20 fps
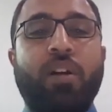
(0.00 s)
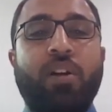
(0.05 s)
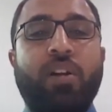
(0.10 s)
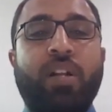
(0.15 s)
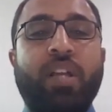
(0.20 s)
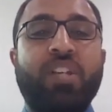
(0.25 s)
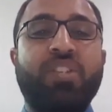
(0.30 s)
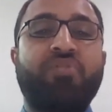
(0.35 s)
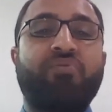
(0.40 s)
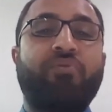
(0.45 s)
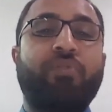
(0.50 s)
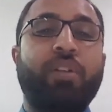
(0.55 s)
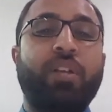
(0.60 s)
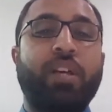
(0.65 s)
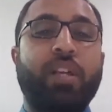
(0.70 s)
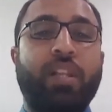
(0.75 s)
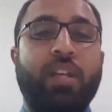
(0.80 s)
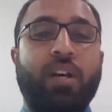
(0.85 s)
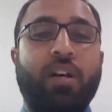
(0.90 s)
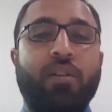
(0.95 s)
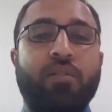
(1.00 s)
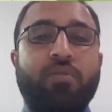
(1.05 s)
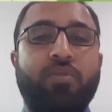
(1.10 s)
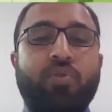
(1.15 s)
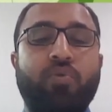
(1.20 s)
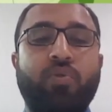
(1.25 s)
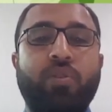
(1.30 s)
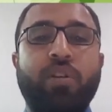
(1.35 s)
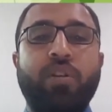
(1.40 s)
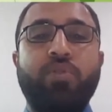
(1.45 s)
dust-free area.
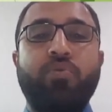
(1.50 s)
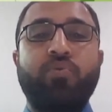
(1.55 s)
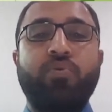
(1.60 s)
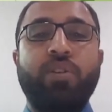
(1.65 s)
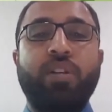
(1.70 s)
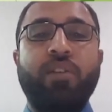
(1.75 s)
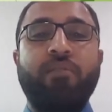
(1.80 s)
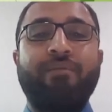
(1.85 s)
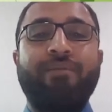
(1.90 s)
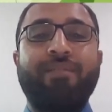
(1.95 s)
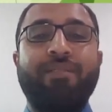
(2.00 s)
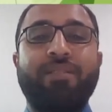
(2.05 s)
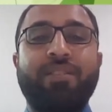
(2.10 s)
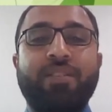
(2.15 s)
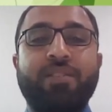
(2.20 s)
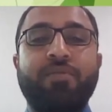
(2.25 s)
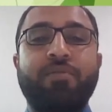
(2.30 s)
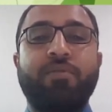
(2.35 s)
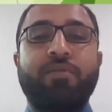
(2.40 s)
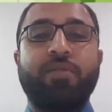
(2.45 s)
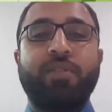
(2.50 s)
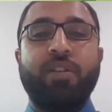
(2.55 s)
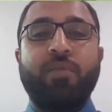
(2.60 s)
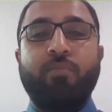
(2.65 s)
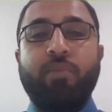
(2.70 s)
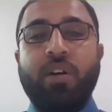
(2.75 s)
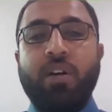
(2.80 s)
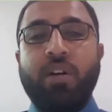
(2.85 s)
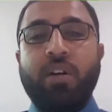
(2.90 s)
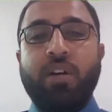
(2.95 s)
You need to deliver this
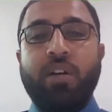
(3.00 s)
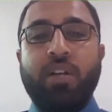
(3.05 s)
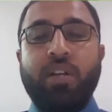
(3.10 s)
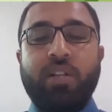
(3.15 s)
cinema